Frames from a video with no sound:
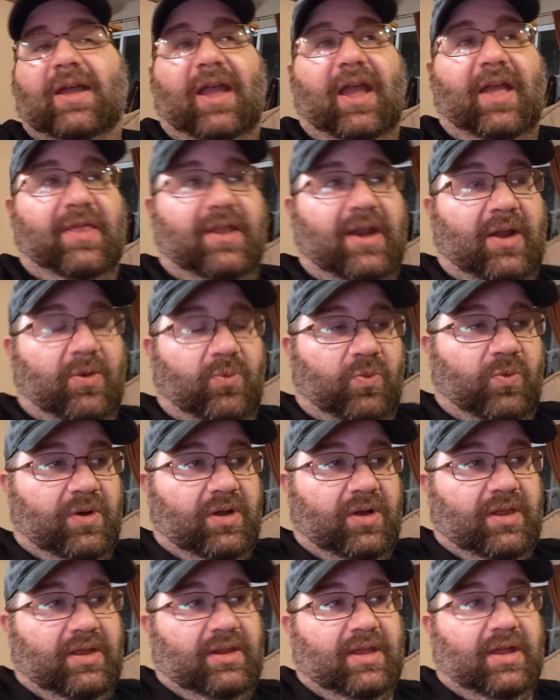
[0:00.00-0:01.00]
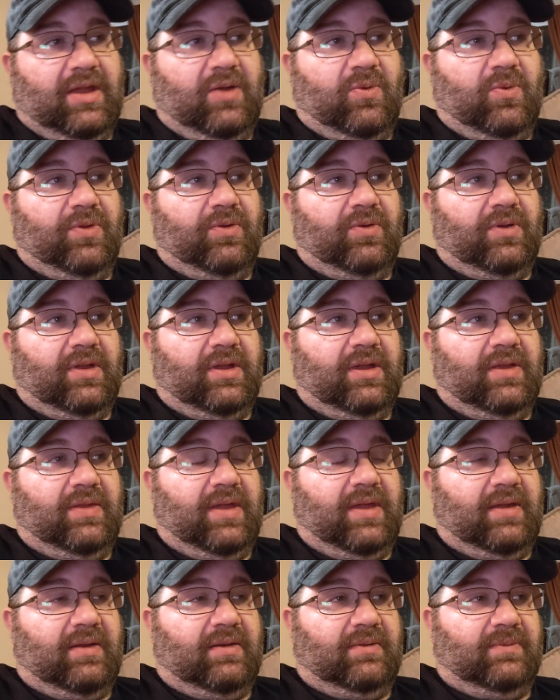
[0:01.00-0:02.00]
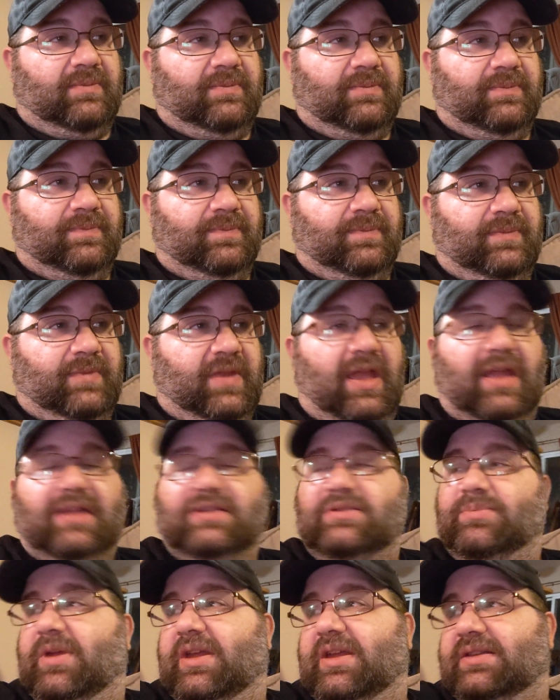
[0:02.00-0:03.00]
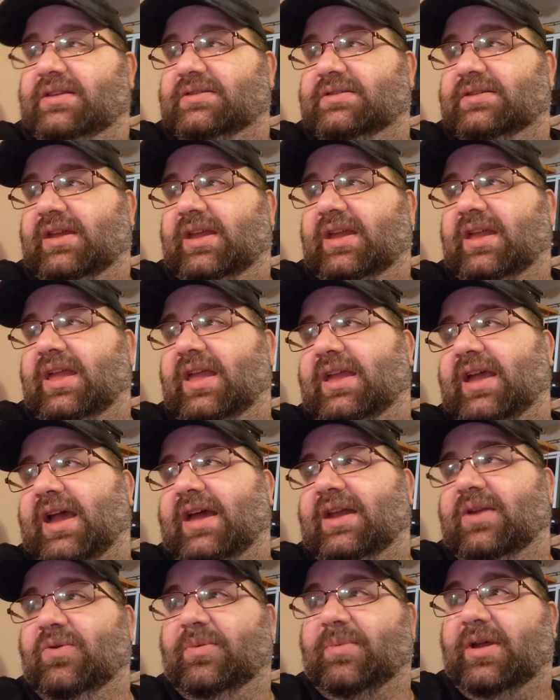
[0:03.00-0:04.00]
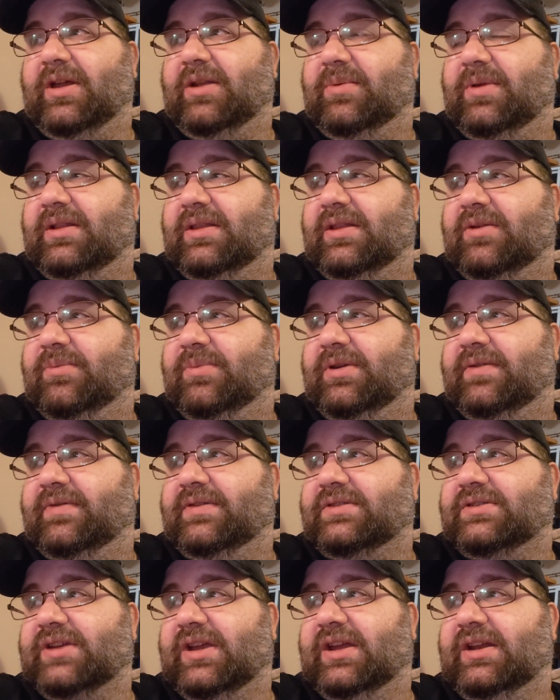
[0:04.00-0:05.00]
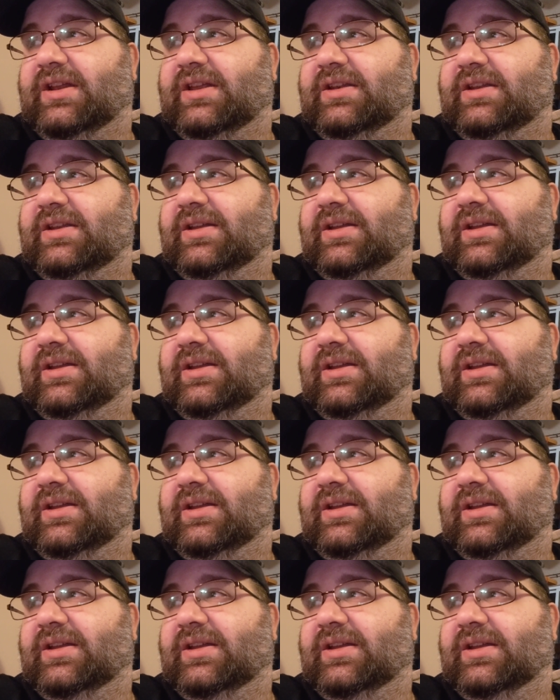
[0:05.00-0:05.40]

And then I really like when they're, like, in that hedge maze. It kind of reminded me a little bit of The Shining.